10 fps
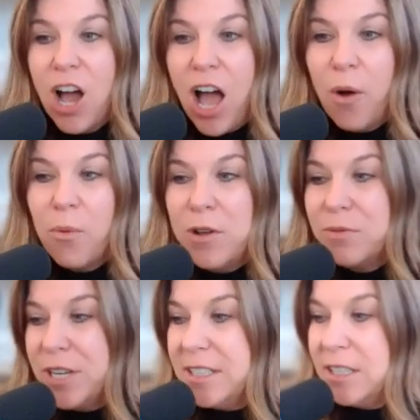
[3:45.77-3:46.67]
one
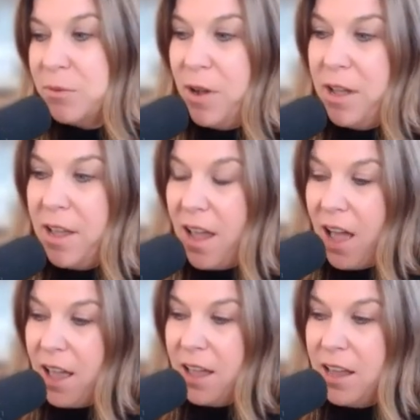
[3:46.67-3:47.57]
reason why
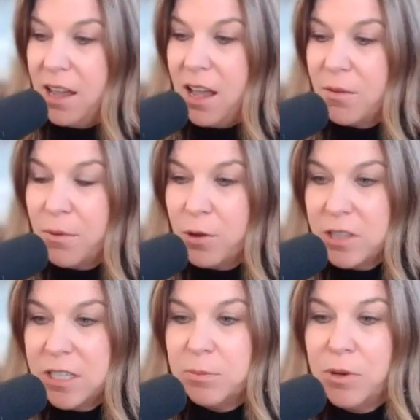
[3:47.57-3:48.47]
I wrote
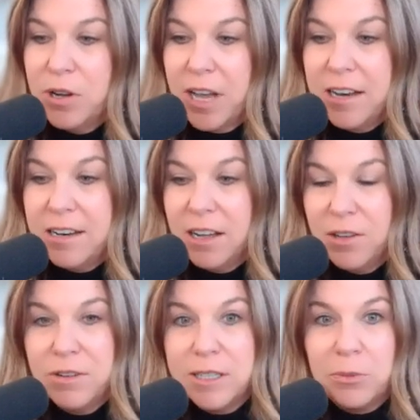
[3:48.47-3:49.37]
this book and another
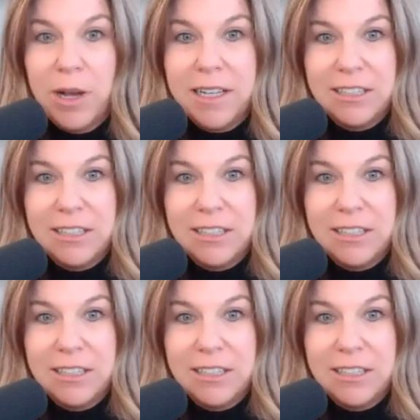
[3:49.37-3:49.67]
reason why